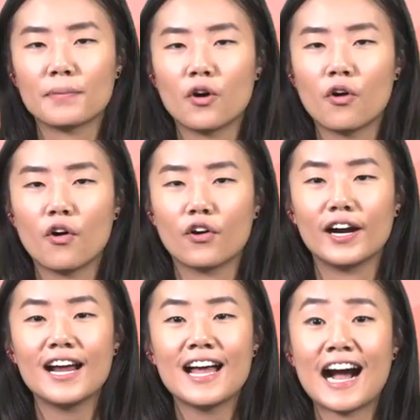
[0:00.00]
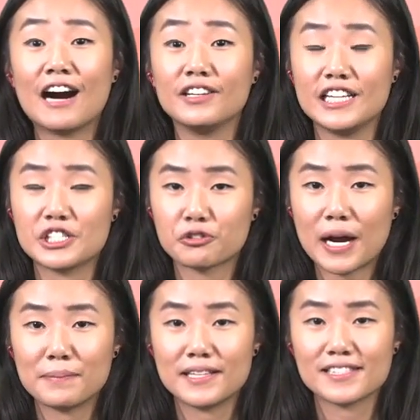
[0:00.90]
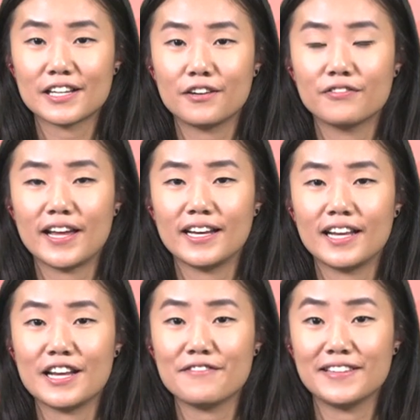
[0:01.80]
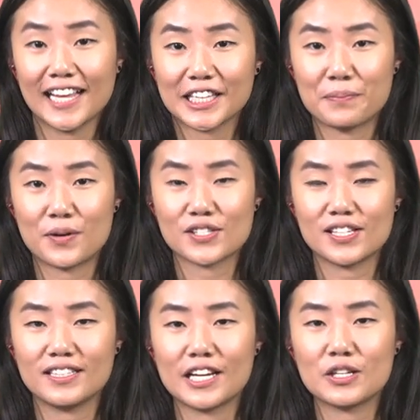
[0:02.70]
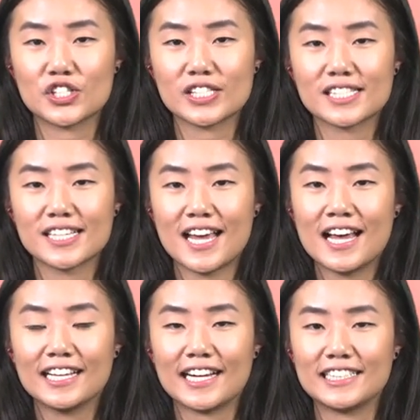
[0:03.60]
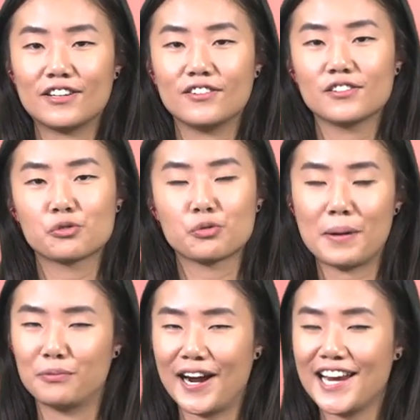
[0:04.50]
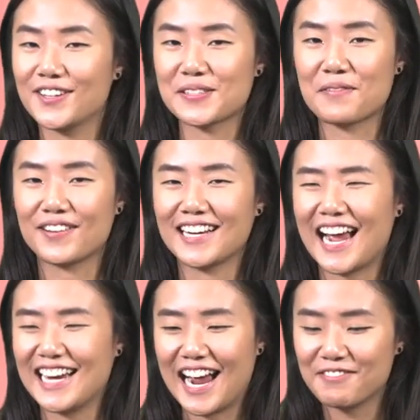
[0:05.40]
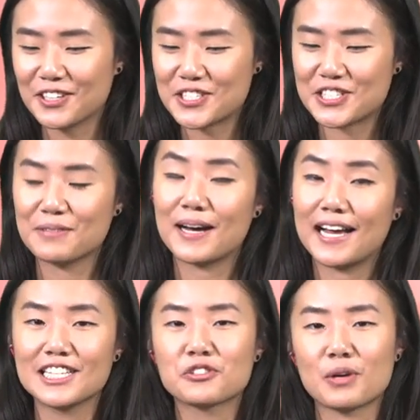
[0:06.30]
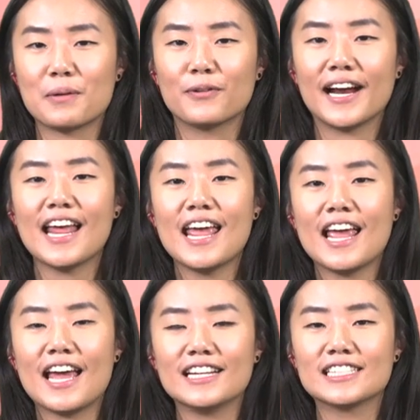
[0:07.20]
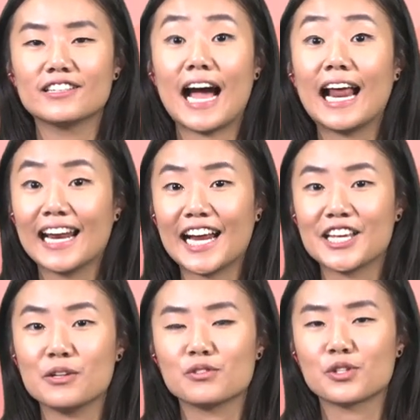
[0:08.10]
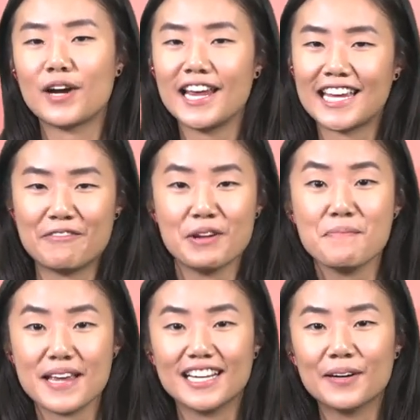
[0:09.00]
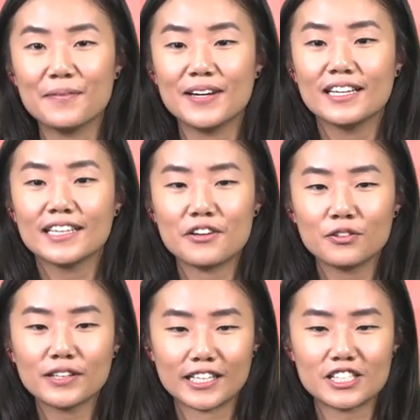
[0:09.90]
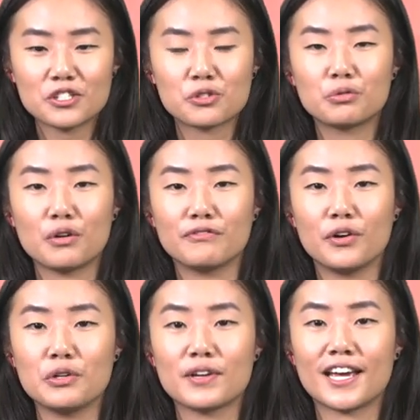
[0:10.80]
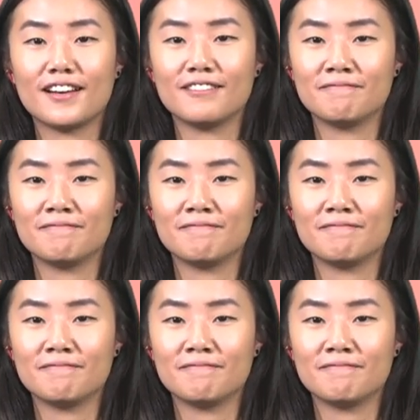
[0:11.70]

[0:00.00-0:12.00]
or how they describe themselves, and then if they like the person they could just like swipe right or something. I'm not sure, but I think swipe right and tell that I like you, so hey, can we meet up? Like, you know, like just through a phone you can